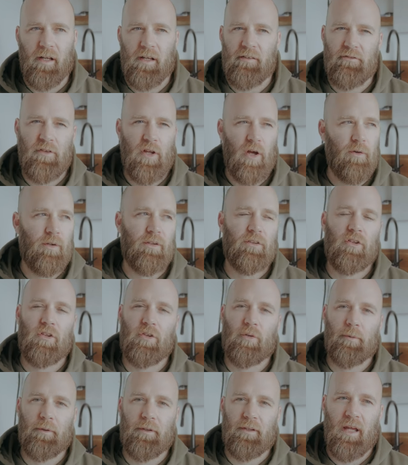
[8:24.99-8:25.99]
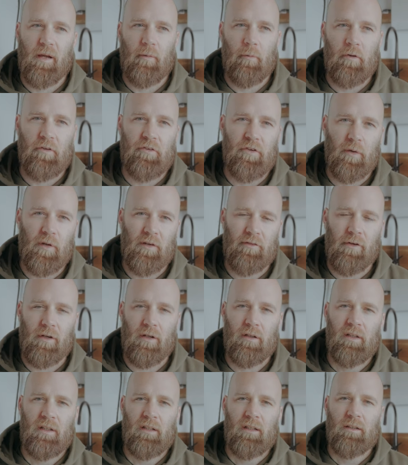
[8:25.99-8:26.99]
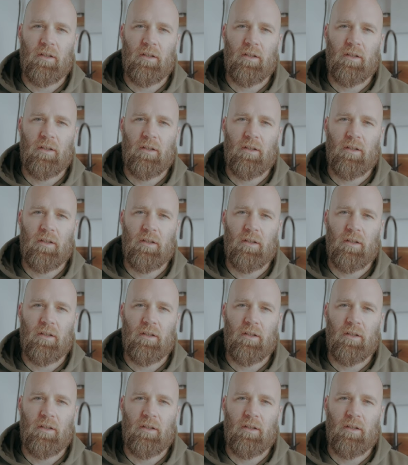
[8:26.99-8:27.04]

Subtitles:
I have no issues with that whatsoever.